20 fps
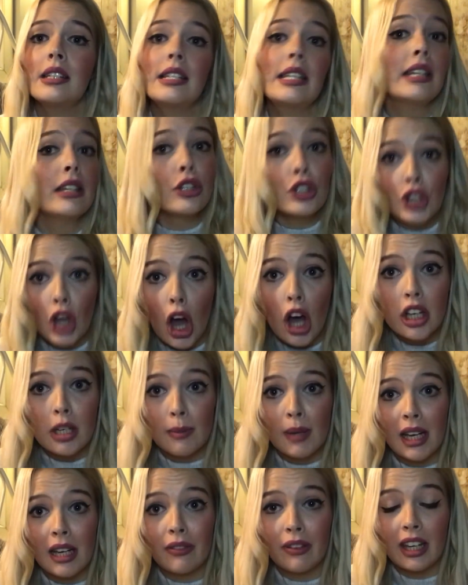Didn't
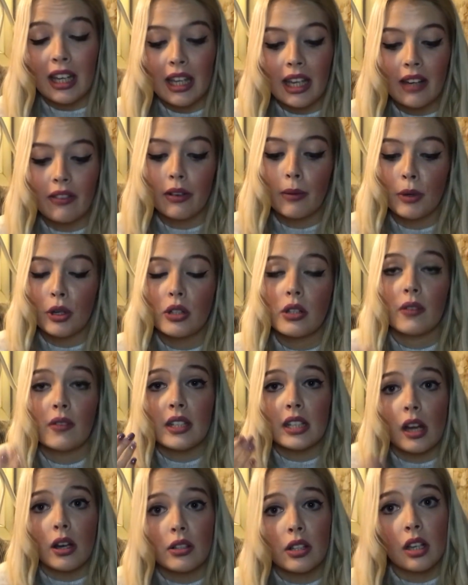charge me anything either, because
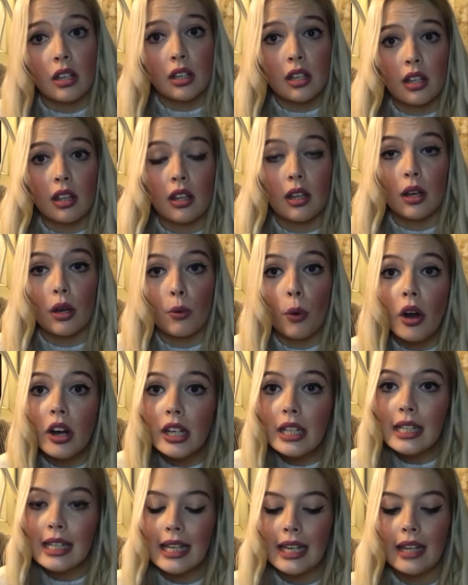obviously I was under the
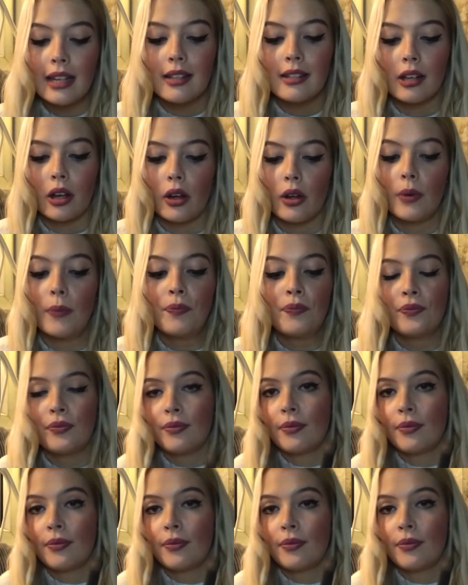warranty, so